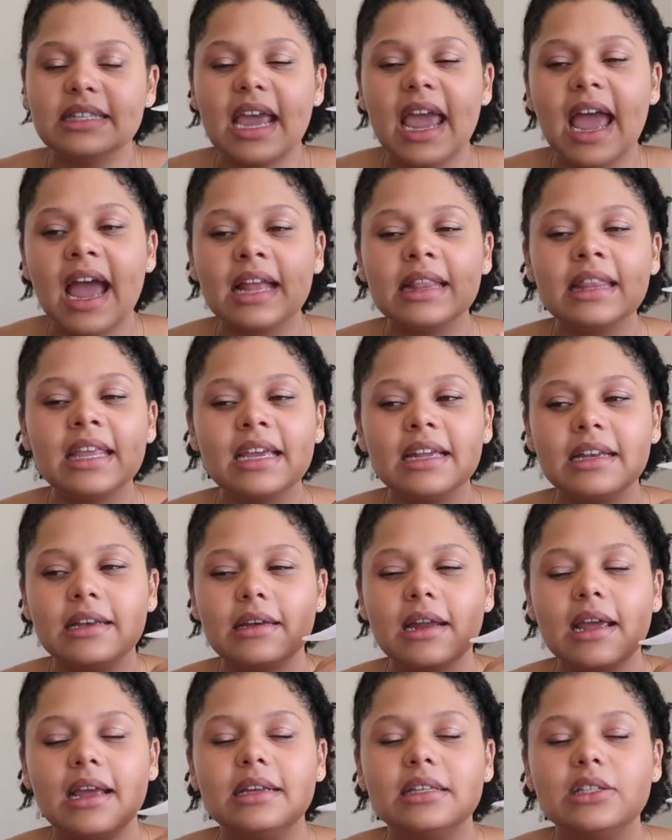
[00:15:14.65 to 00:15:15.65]
I had like a
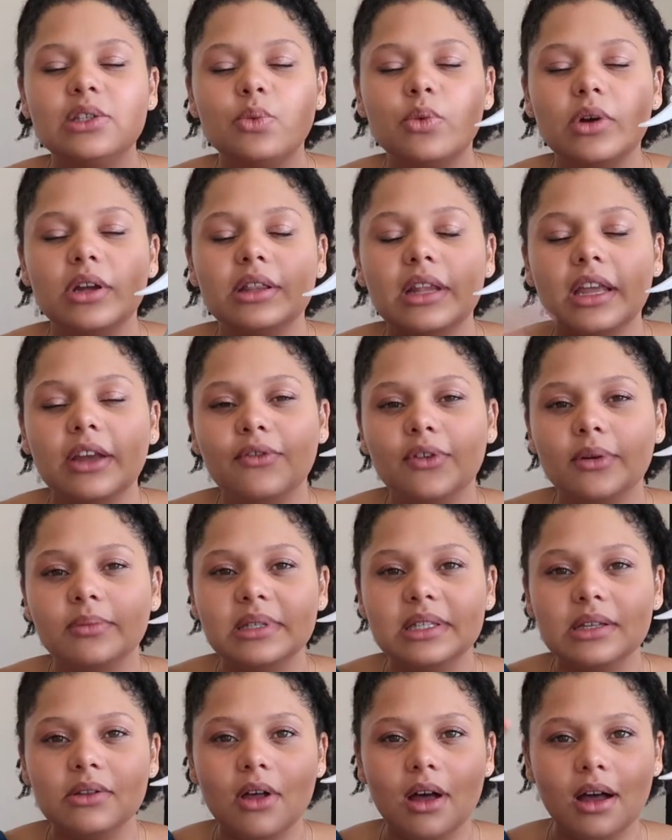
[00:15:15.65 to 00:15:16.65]
nice one like from
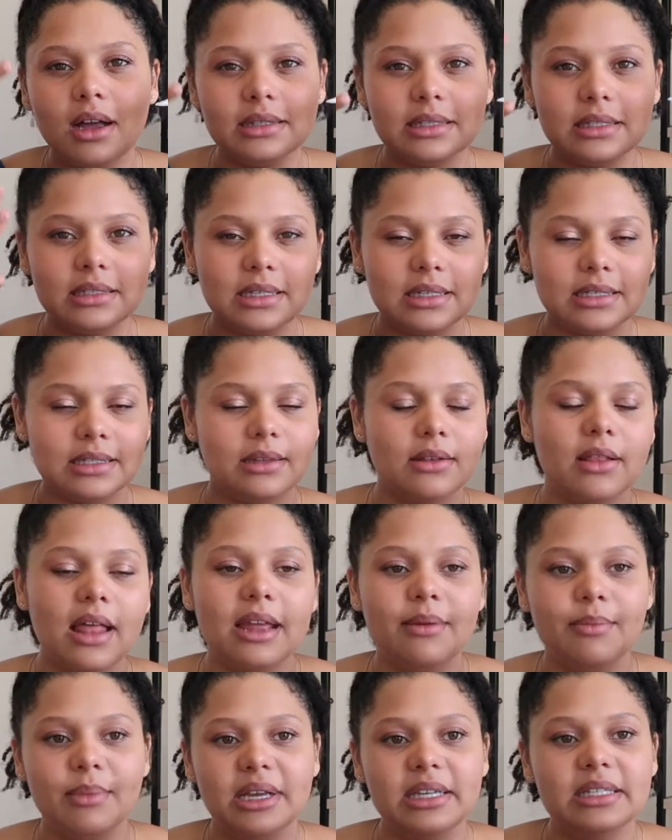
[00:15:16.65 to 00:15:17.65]
salons that does the
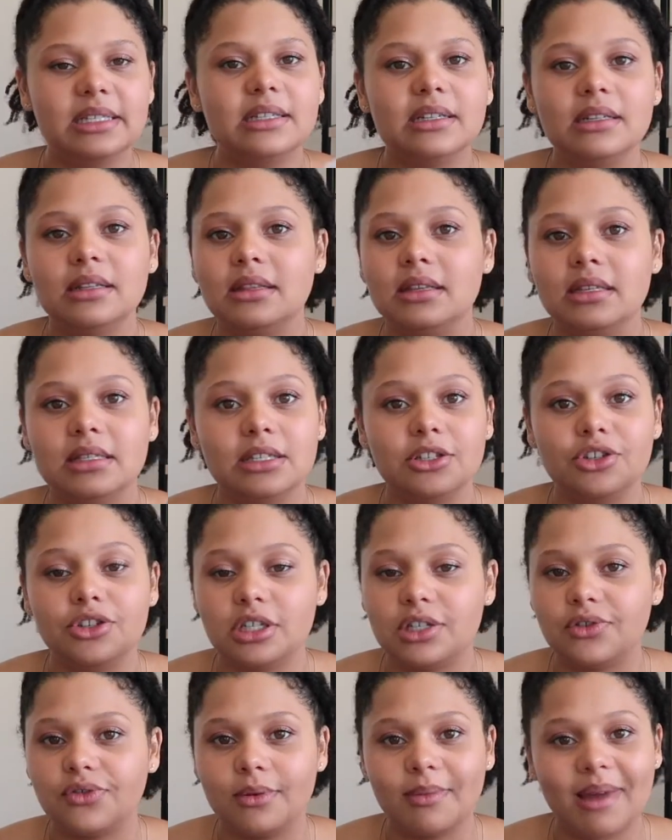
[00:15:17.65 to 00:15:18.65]
light mist. This is
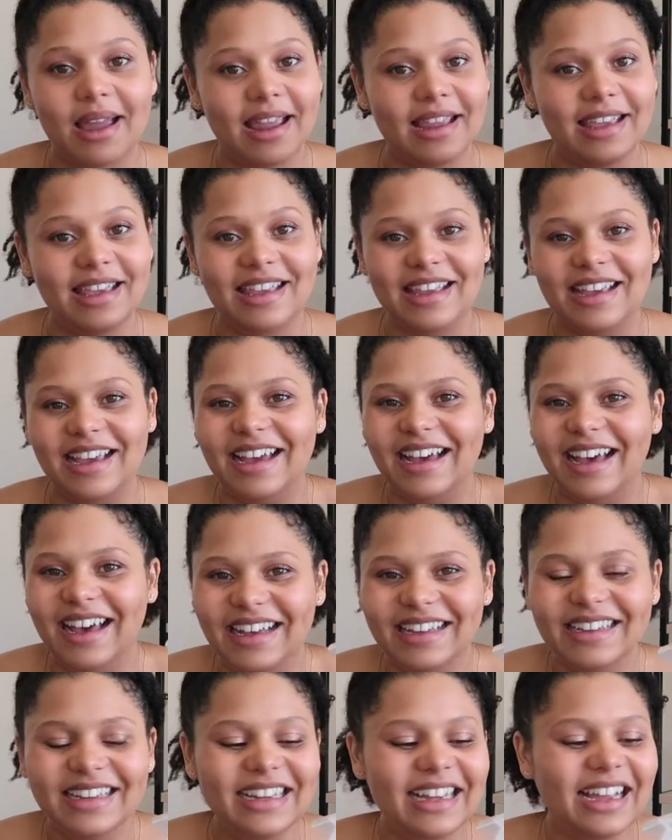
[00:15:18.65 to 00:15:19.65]
just from
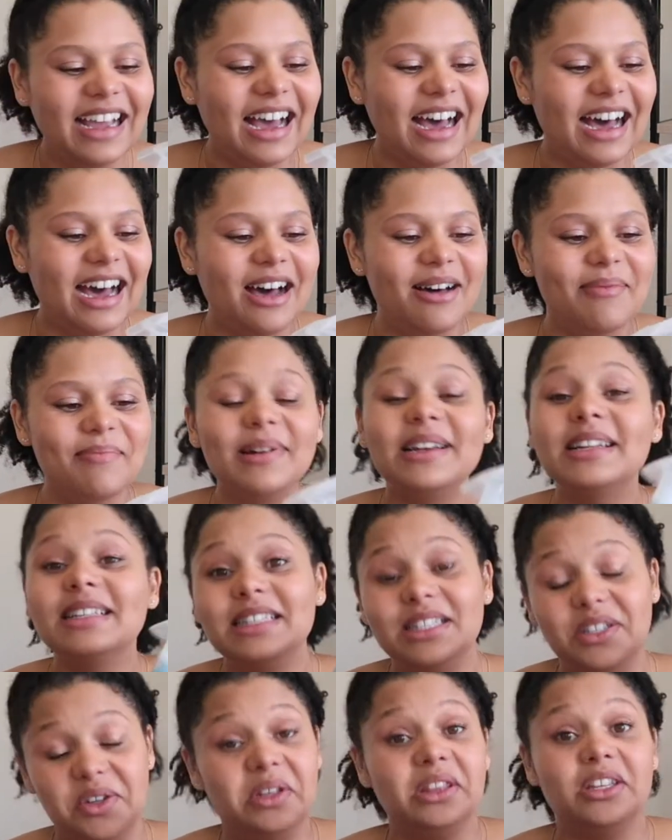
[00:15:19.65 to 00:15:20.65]
IKEA, but
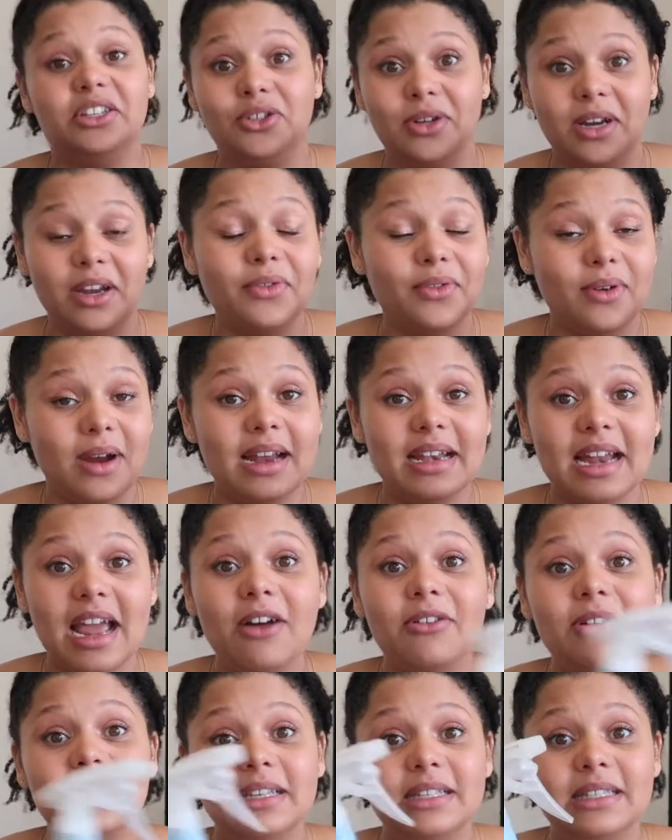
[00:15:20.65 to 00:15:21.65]
it's doing the trick for right
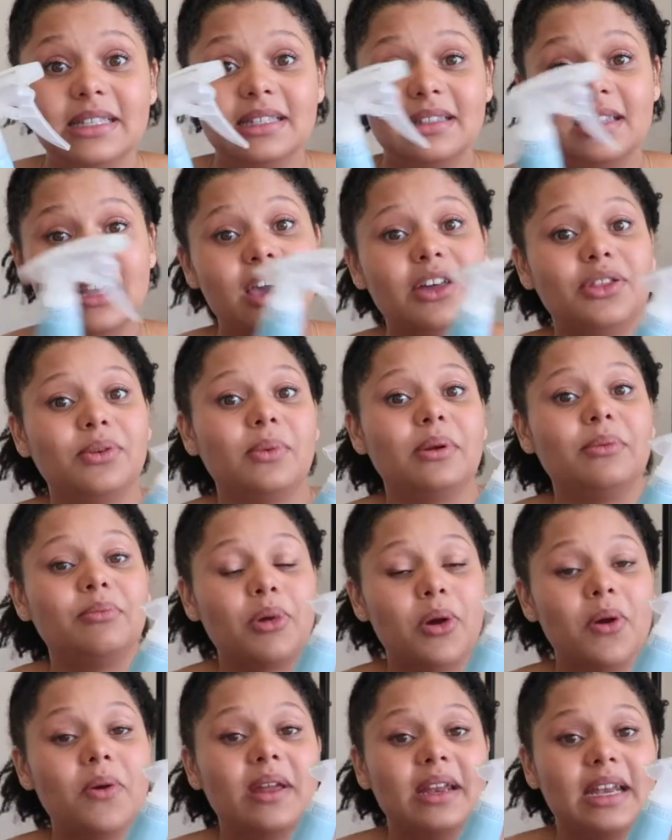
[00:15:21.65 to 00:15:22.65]
now because the other one
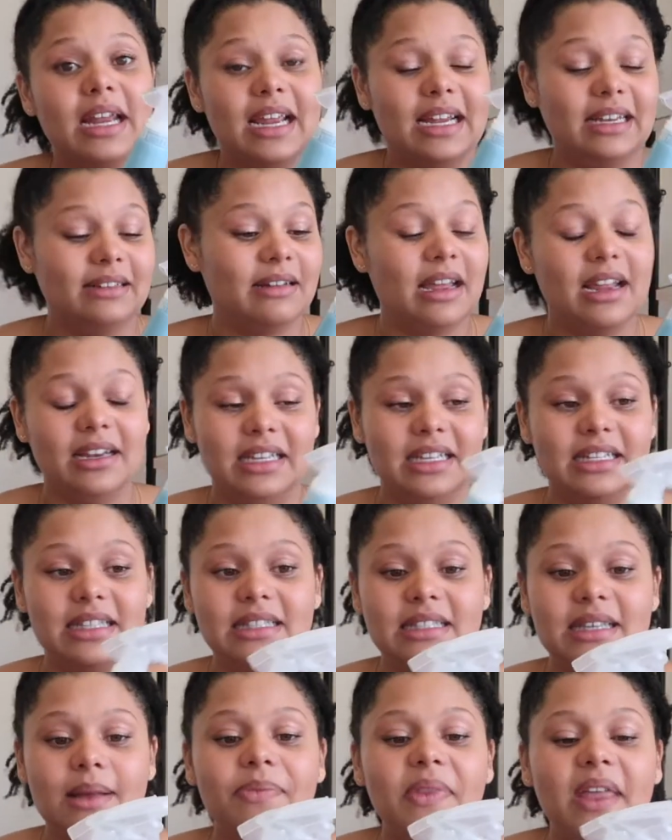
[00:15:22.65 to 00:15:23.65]
broke and I
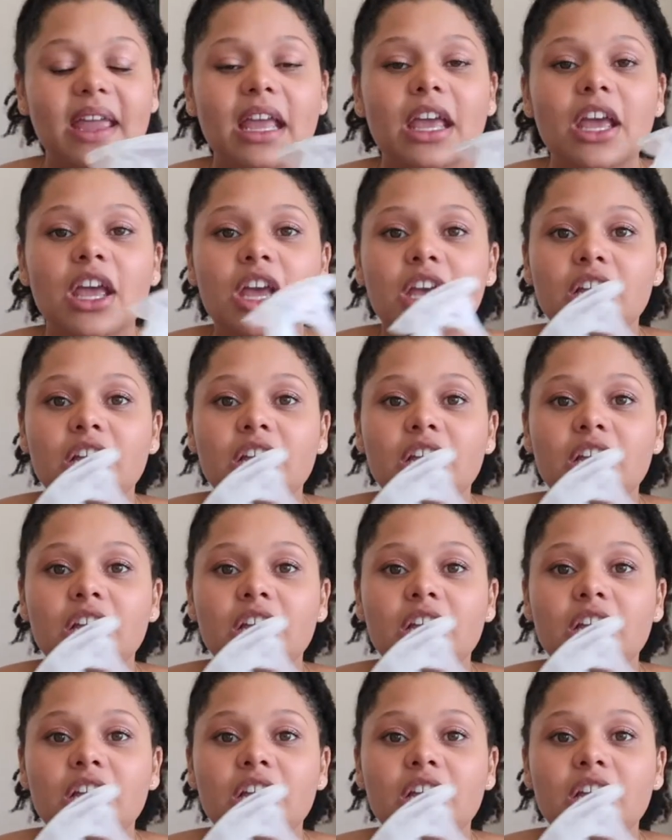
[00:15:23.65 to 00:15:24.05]
needed something.